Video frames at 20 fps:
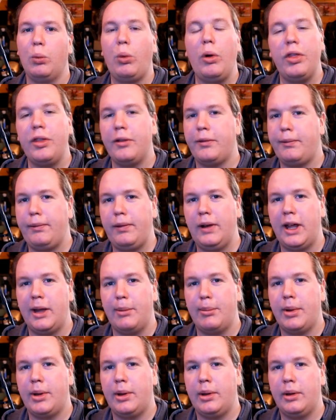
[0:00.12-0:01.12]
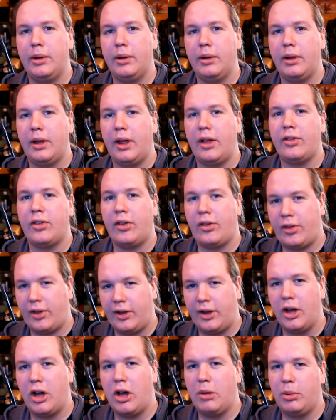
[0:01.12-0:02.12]
What the flip? It's a
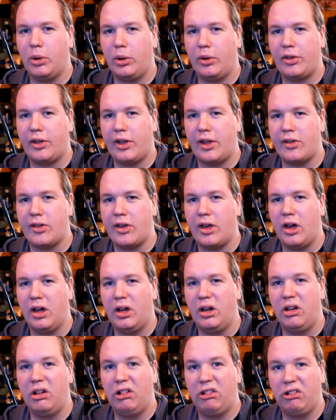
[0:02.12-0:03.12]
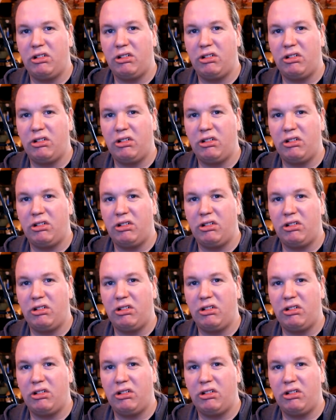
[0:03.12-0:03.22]
cigar box guitar.